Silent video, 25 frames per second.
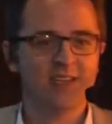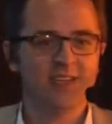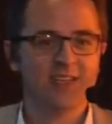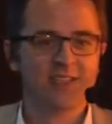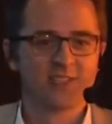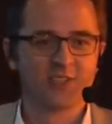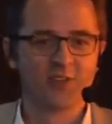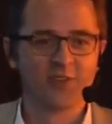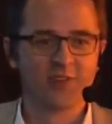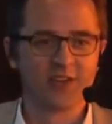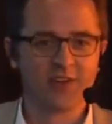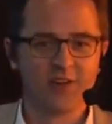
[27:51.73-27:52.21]

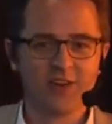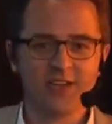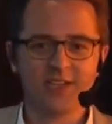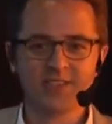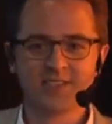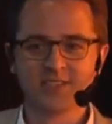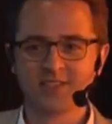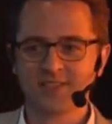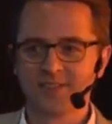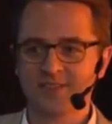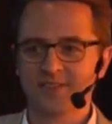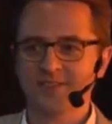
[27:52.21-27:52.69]
So there
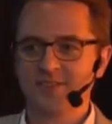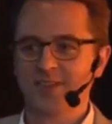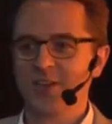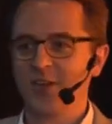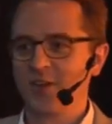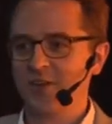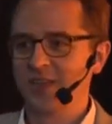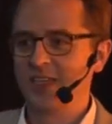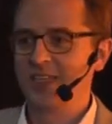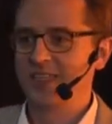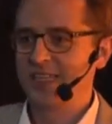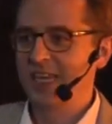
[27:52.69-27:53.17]
is, you
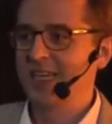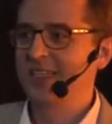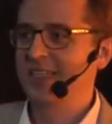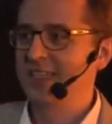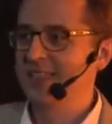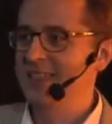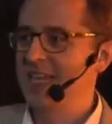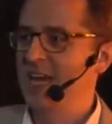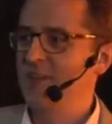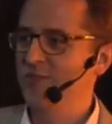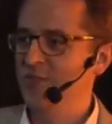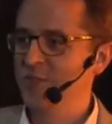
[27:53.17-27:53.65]
know, it, it
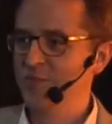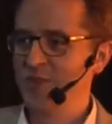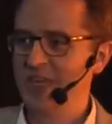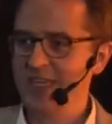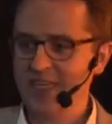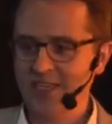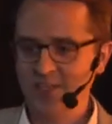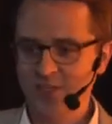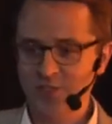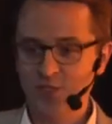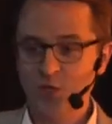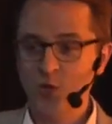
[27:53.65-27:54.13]
doesn't have to
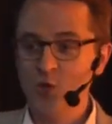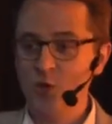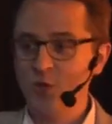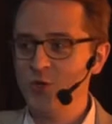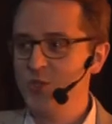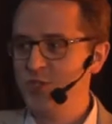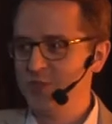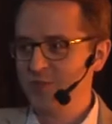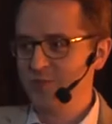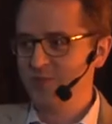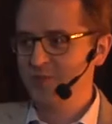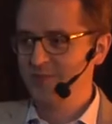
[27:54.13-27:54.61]
be
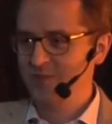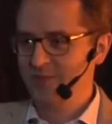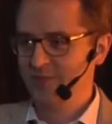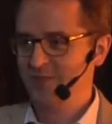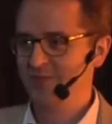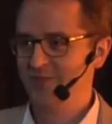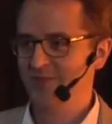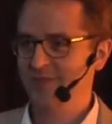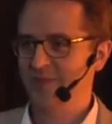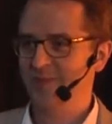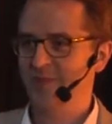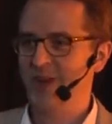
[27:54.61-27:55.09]
huge
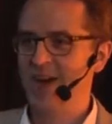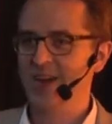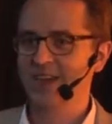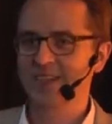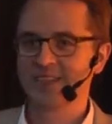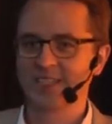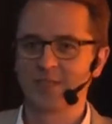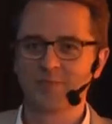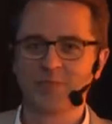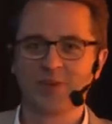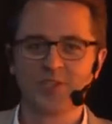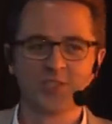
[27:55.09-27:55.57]

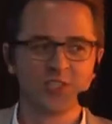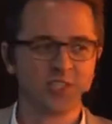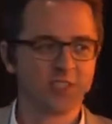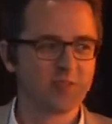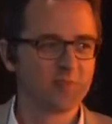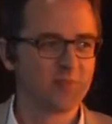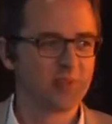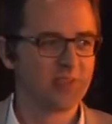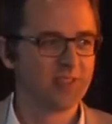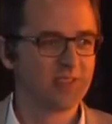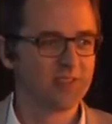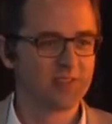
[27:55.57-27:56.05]
marketing budgets,
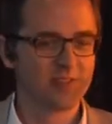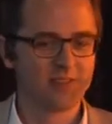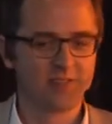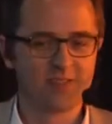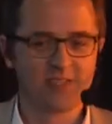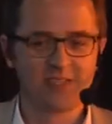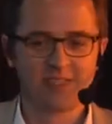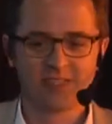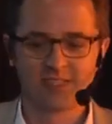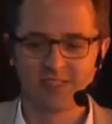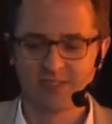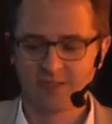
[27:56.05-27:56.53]
but it,
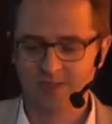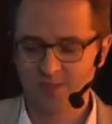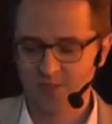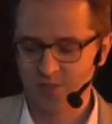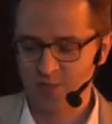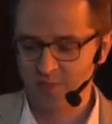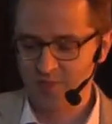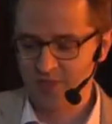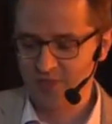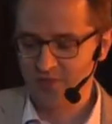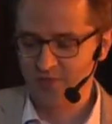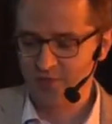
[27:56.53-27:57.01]
it, it
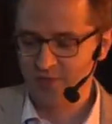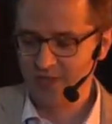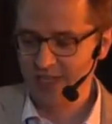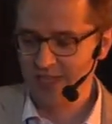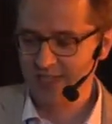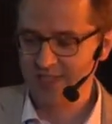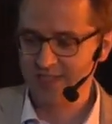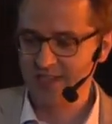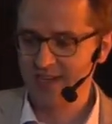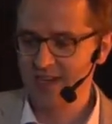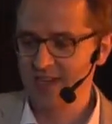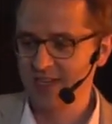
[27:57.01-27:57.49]
should be
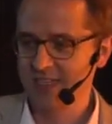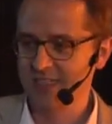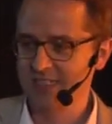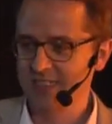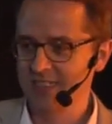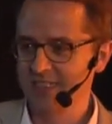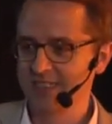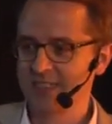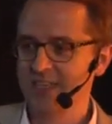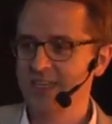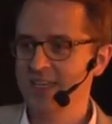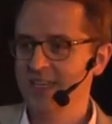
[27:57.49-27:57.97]
really
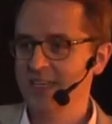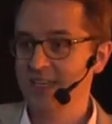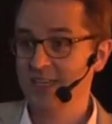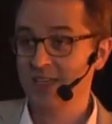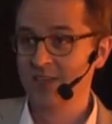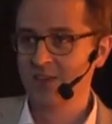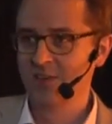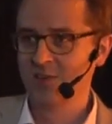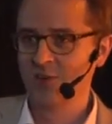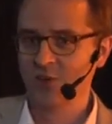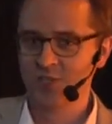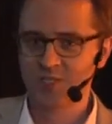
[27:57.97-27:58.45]
targeted
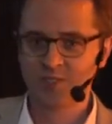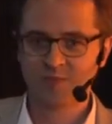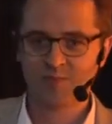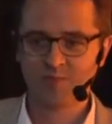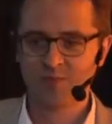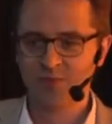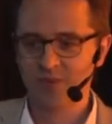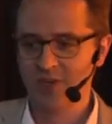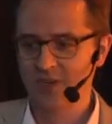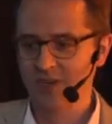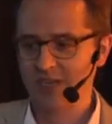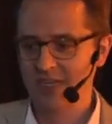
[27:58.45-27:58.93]
cost
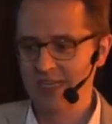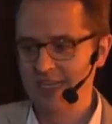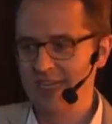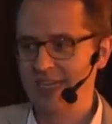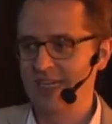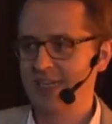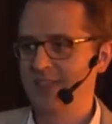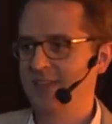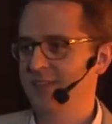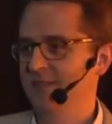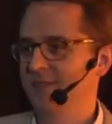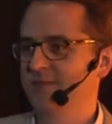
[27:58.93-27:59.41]
per
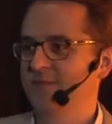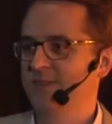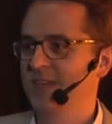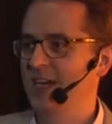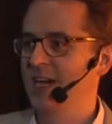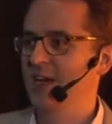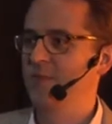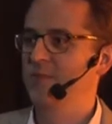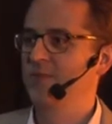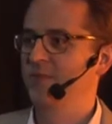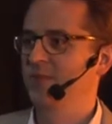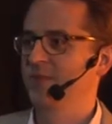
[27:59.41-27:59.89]
click
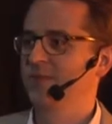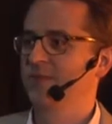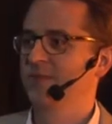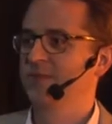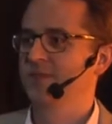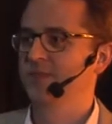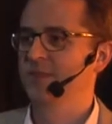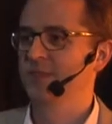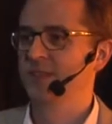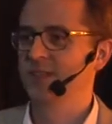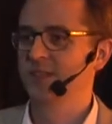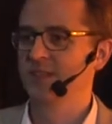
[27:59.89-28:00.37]
type
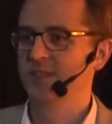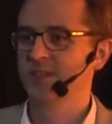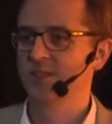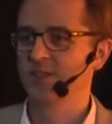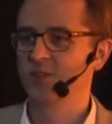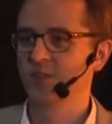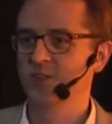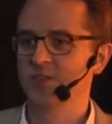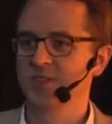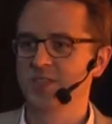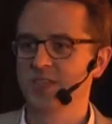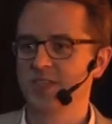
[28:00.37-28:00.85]
uh,
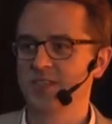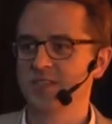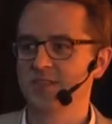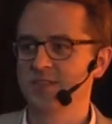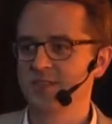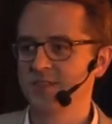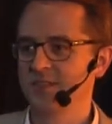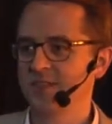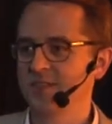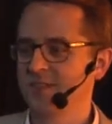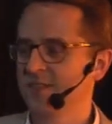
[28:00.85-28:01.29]
content